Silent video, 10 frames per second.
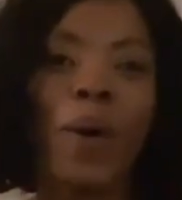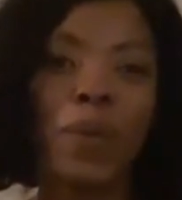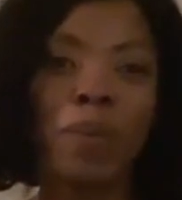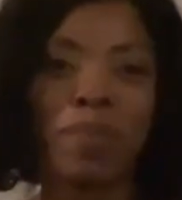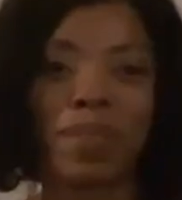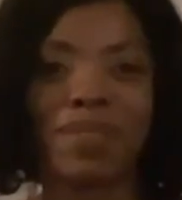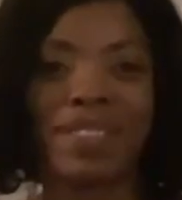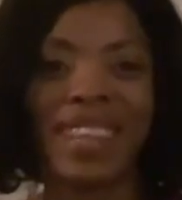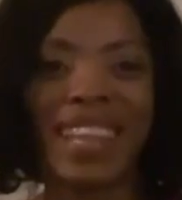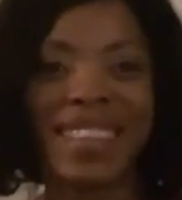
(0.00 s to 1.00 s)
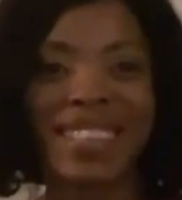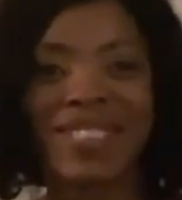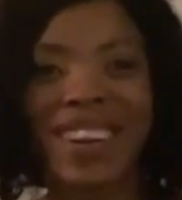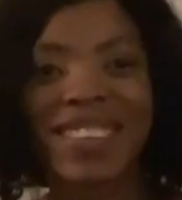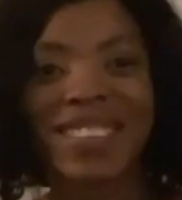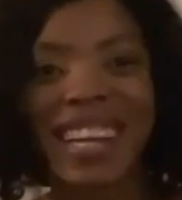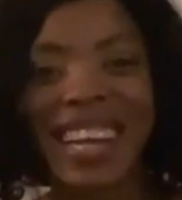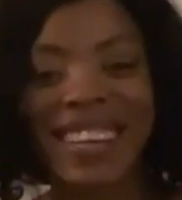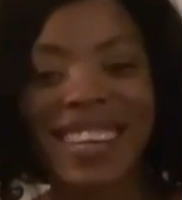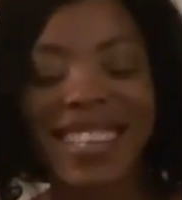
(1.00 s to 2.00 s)
hope that this round
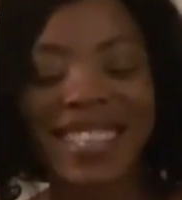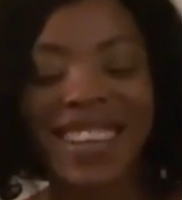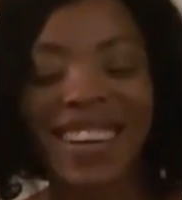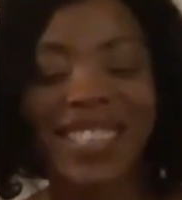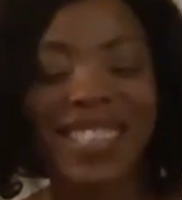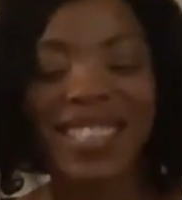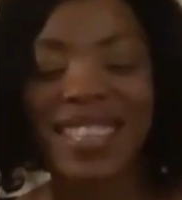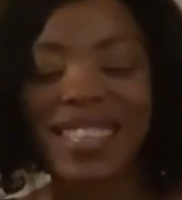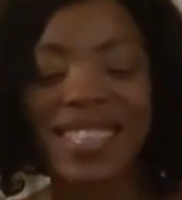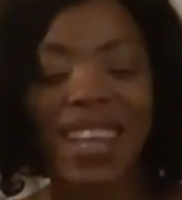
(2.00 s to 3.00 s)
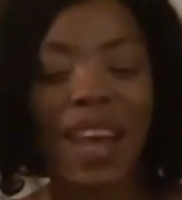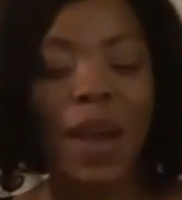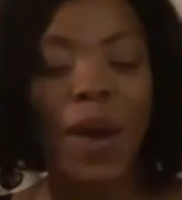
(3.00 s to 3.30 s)
of clearing into consciousness